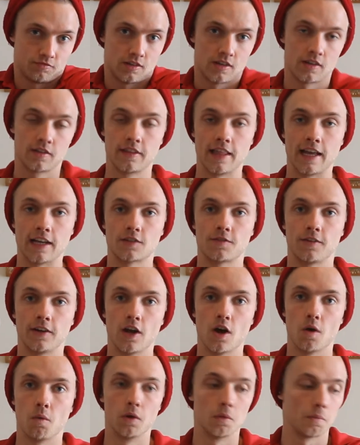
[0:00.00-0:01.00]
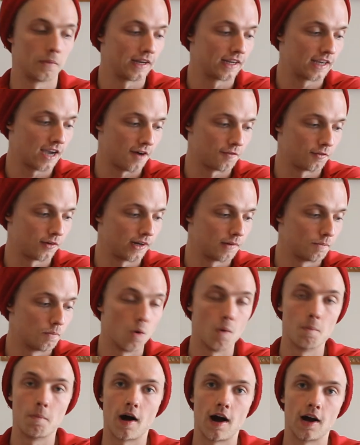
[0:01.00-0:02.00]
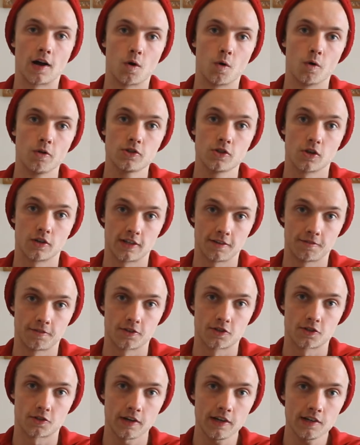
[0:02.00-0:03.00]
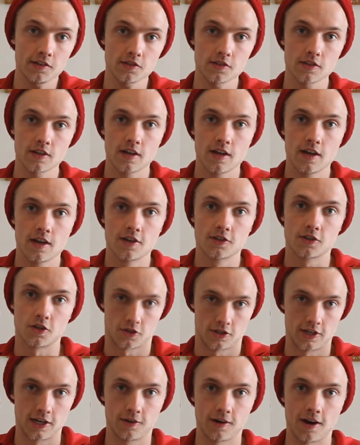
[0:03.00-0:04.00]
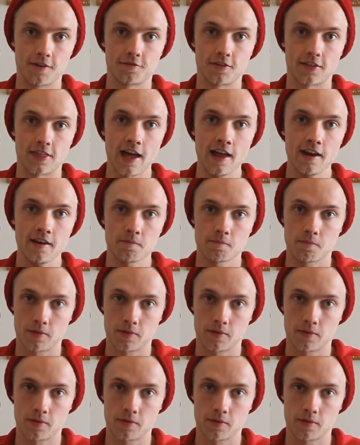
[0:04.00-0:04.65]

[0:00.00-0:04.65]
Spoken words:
Next video we'll be covering more bar chords on different strings, so stick around for that.